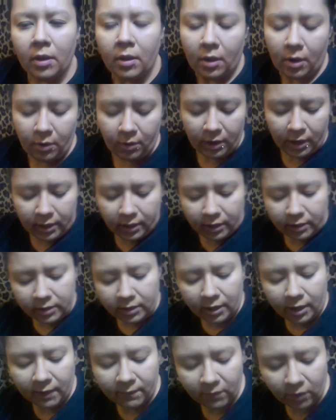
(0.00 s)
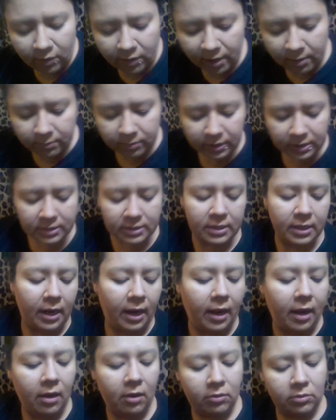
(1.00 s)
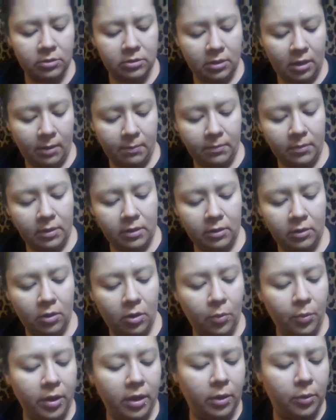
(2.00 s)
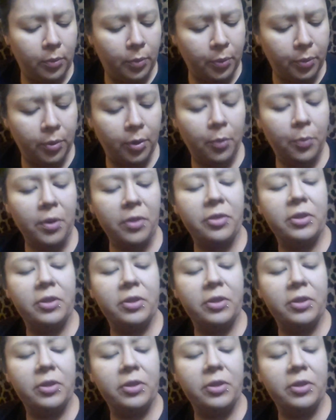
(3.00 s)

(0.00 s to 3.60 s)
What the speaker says: Okay, now that I have all that blended out, I'm gonna go in with